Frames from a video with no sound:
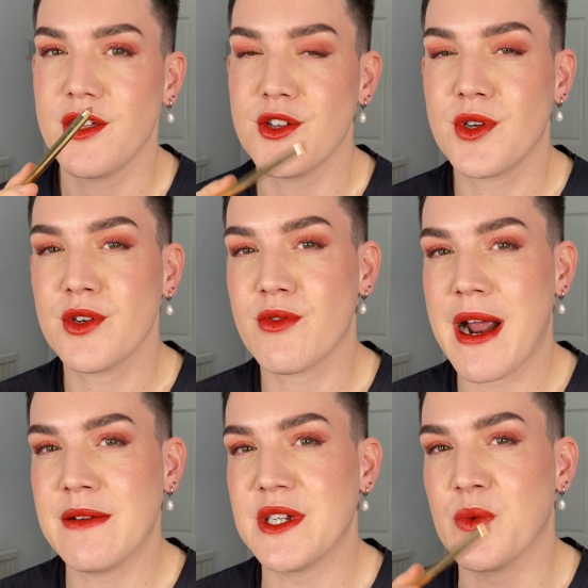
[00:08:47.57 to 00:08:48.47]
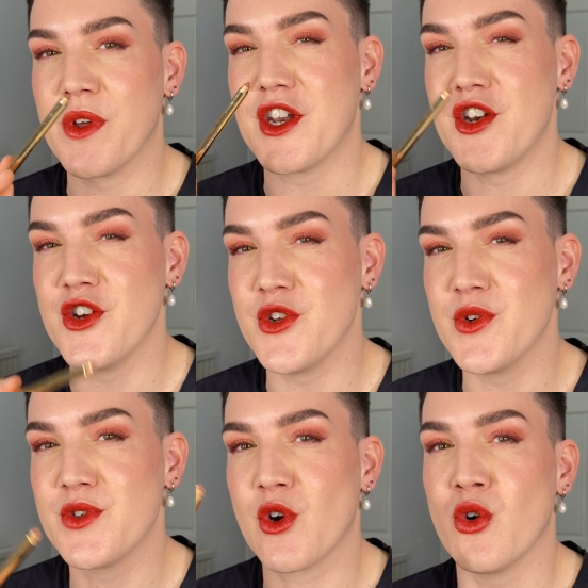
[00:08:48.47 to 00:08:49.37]
you can ground it with a
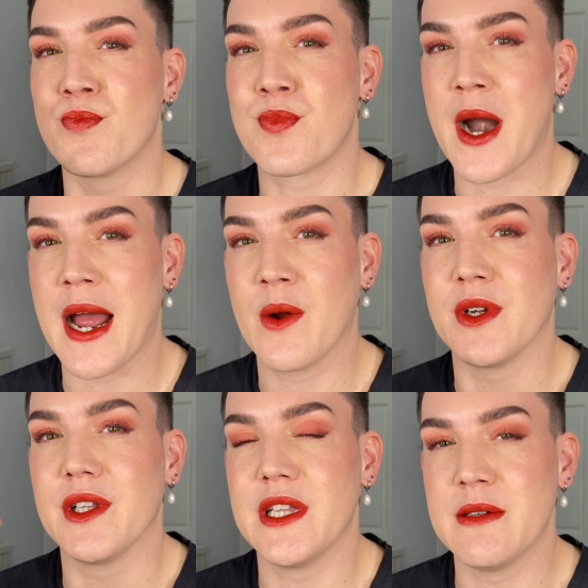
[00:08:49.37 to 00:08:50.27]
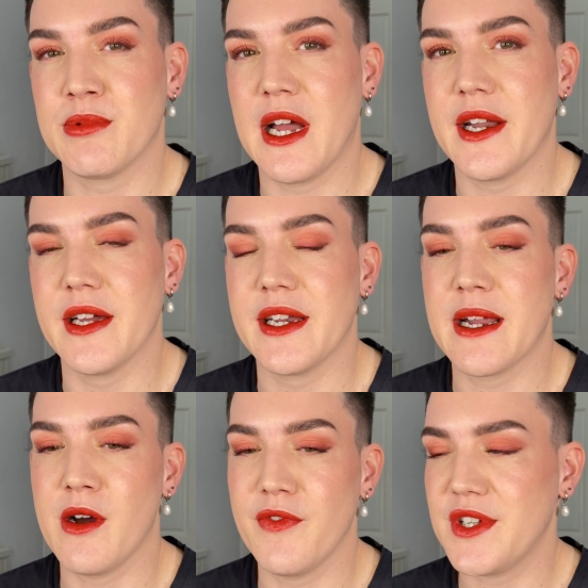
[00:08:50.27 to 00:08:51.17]
nude or brown lip liner. Now,
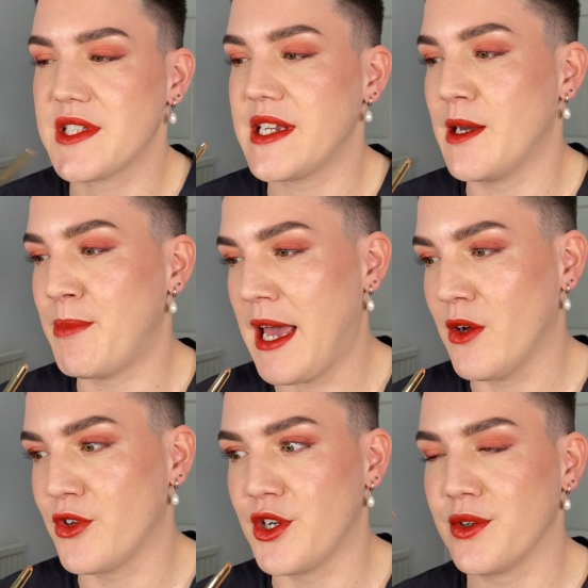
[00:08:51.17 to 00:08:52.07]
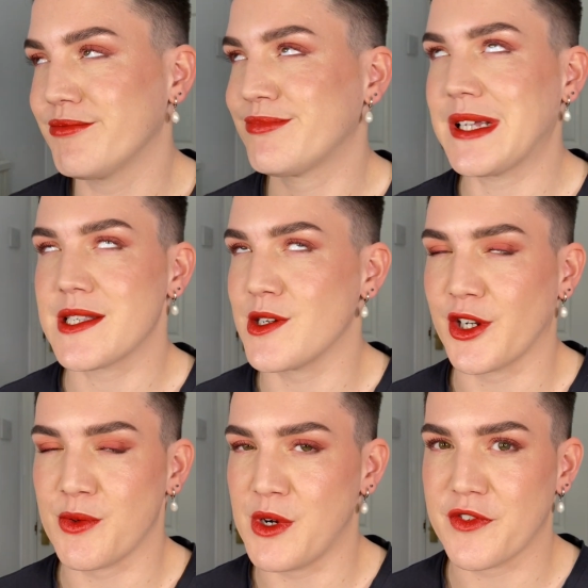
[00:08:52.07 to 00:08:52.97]
obviously a pale nude, that's not
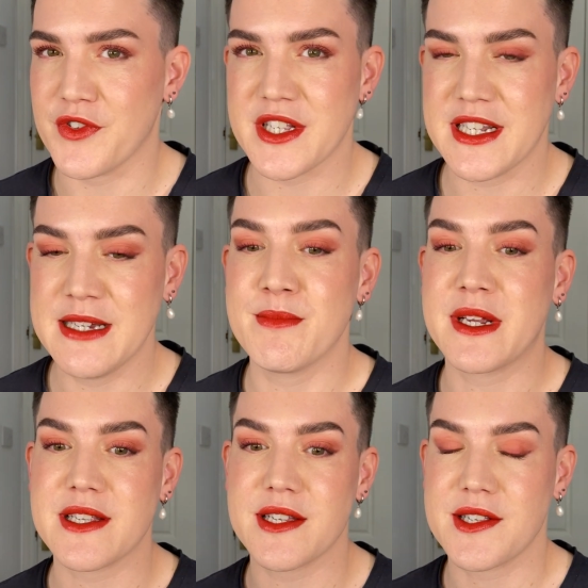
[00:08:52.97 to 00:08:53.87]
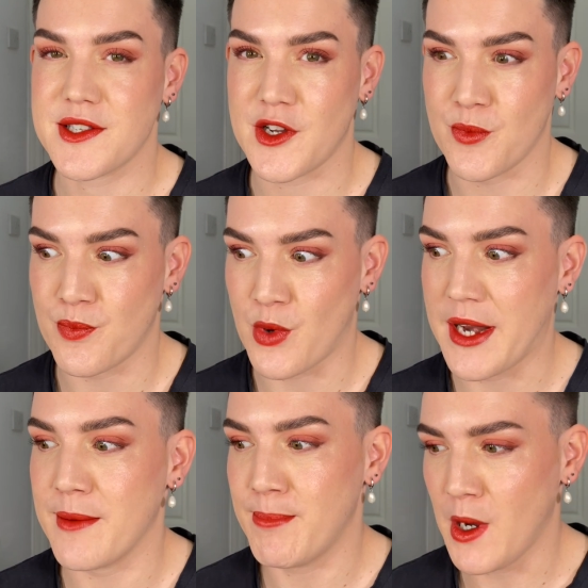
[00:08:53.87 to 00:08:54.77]
gonna work for this lip because it's so bright
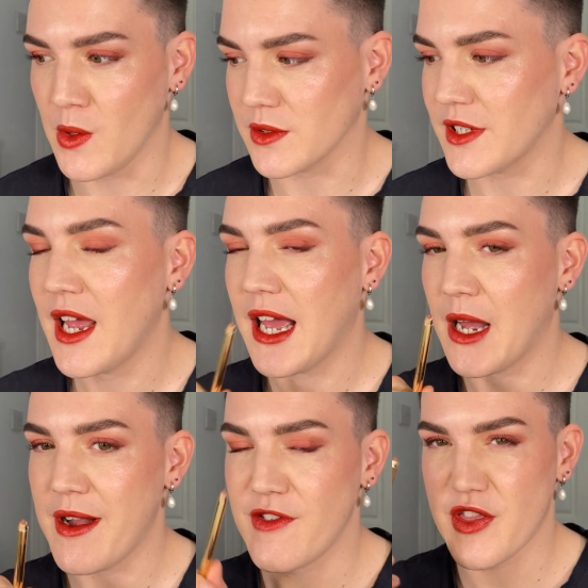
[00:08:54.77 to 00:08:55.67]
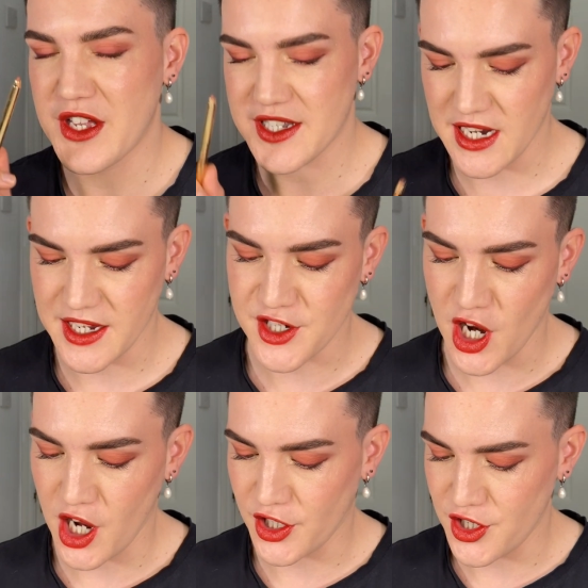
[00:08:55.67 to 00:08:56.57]
and bold. However, this slightly
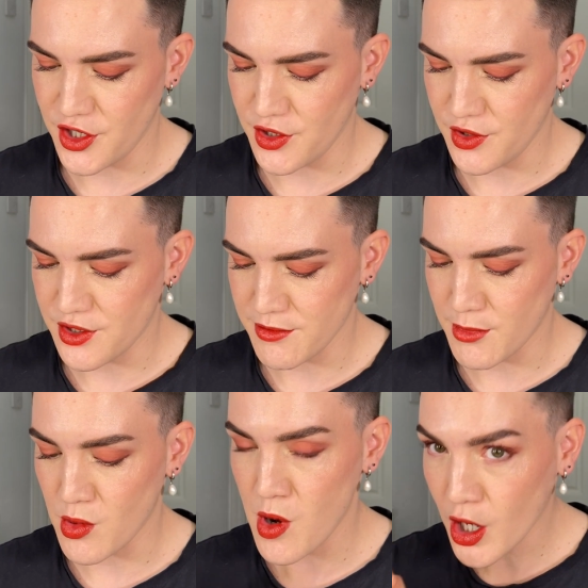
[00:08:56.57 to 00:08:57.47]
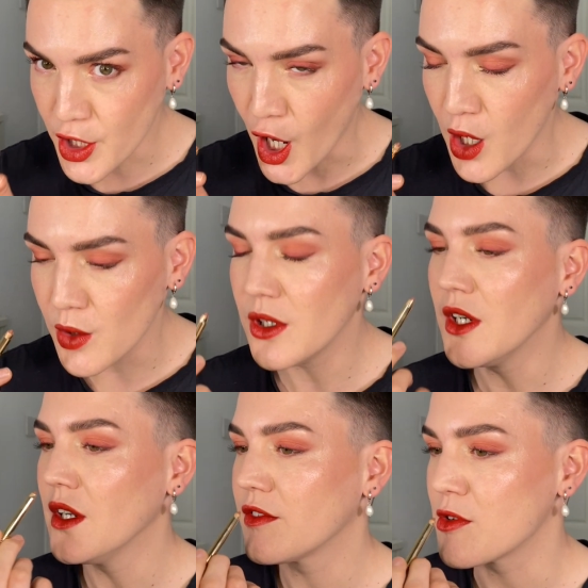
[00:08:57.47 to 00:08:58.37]
darker nude Morocco
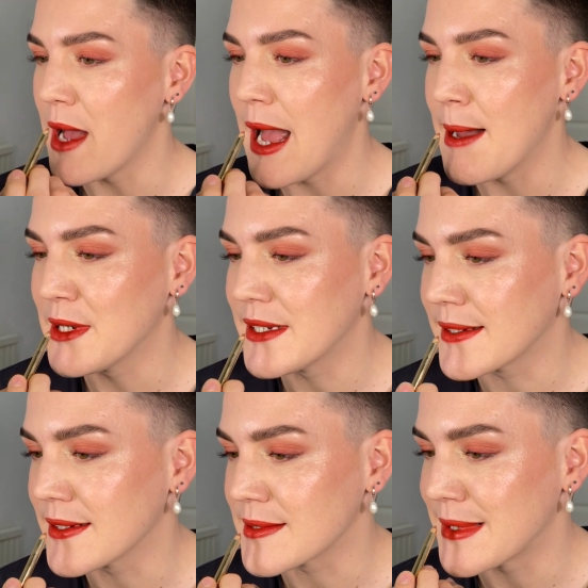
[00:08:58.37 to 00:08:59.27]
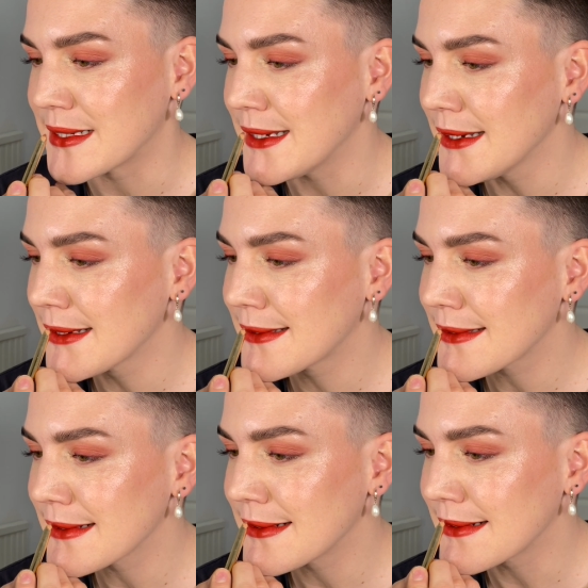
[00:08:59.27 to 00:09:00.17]
from Emmeline Cosmetics,
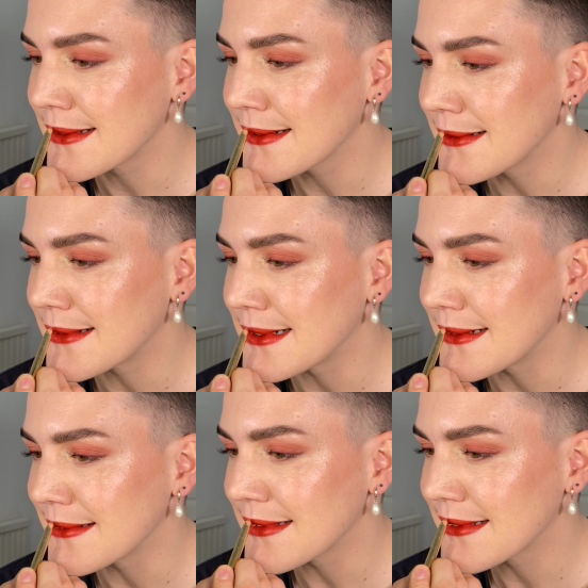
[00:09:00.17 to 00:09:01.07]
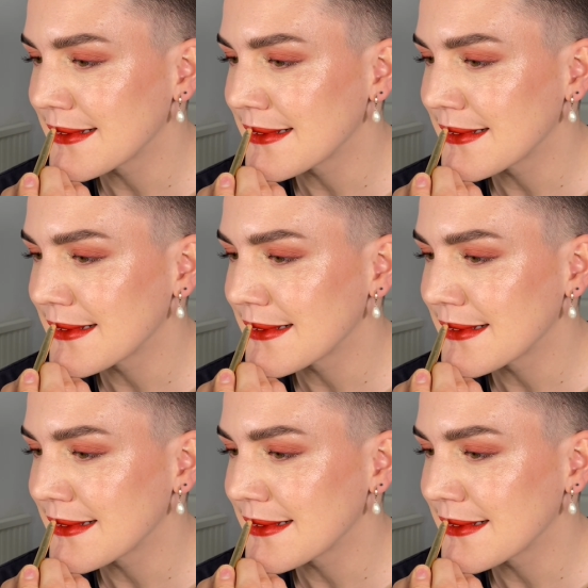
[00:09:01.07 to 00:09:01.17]
I'm gonna go around.